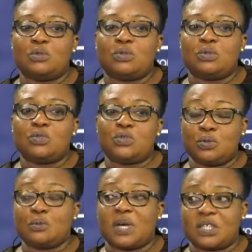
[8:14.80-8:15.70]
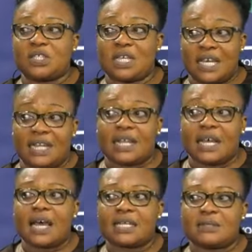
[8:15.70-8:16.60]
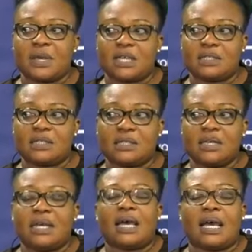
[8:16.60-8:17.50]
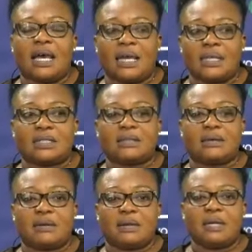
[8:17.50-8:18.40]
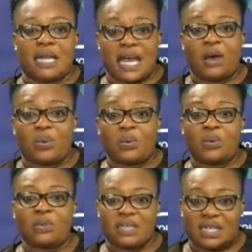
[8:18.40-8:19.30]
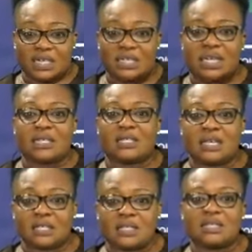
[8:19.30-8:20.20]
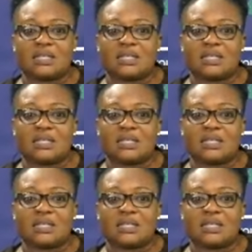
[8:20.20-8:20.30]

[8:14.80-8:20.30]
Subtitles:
too much in that aspect. And now this is just,